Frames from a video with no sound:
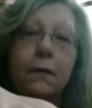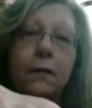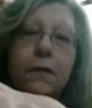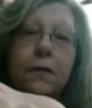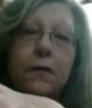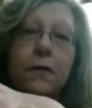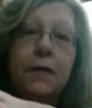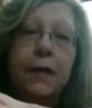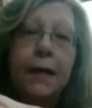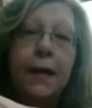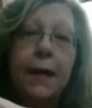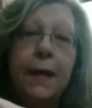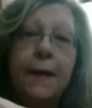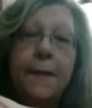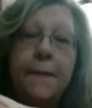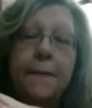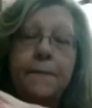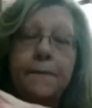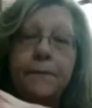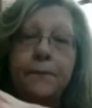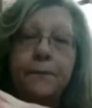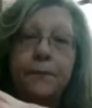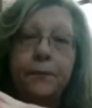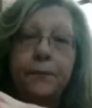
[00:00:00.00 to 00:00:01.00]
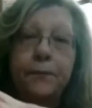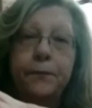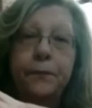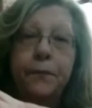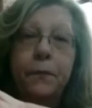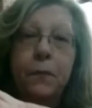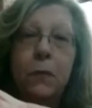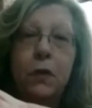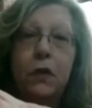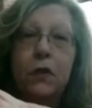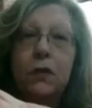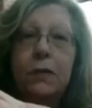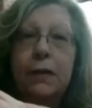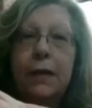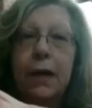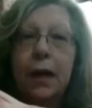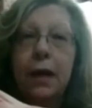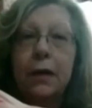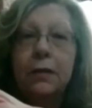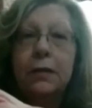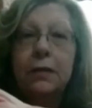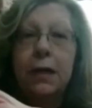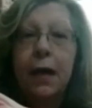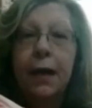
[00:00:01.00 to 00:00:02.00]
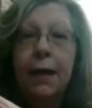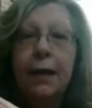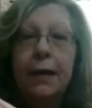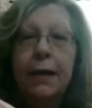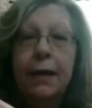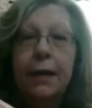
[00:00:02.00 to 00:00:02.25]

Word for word: See it? You see how tiny